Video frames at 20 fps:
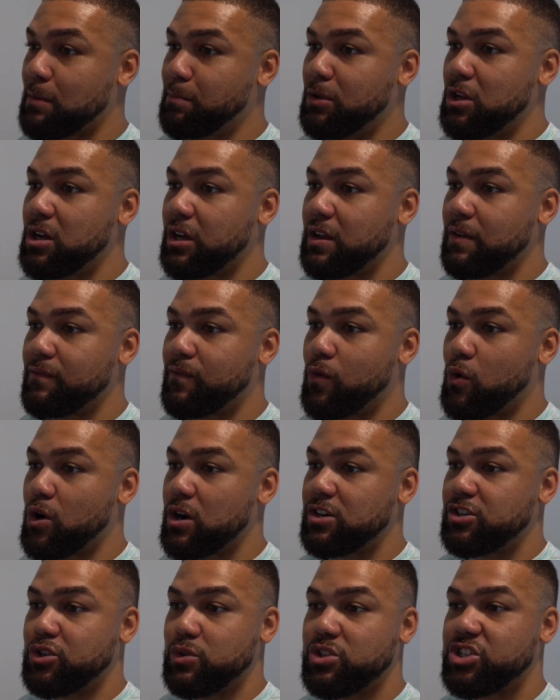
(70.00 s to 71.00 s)
I'm looking
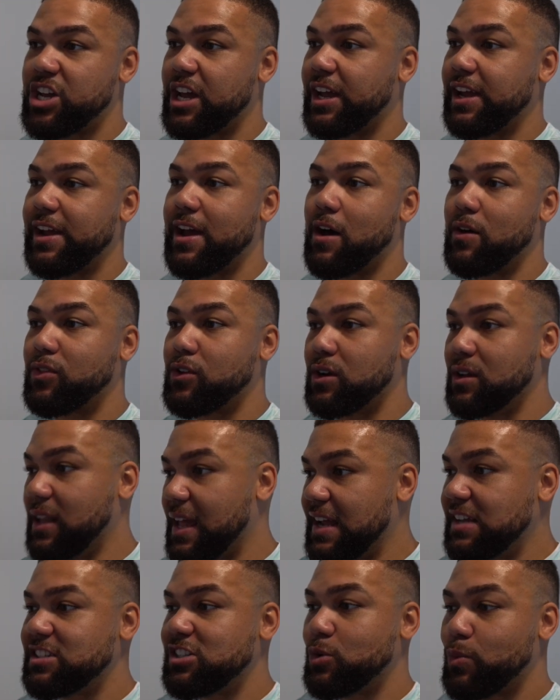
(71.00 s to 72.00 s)
forward to checking out their
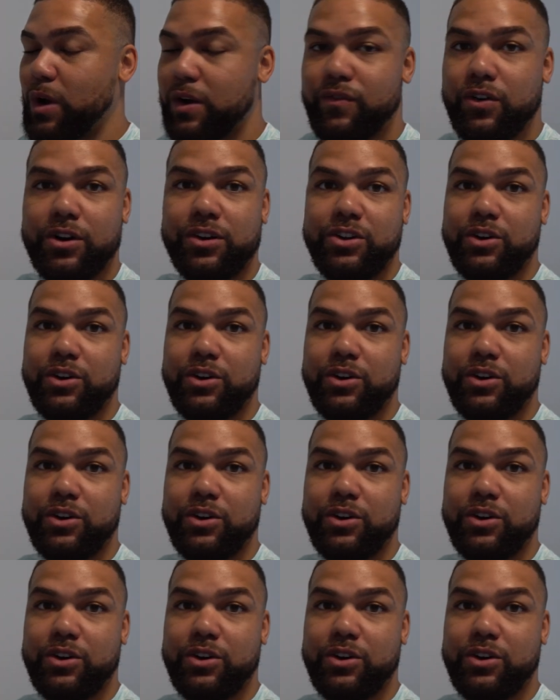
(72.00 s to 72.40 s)
lazy river.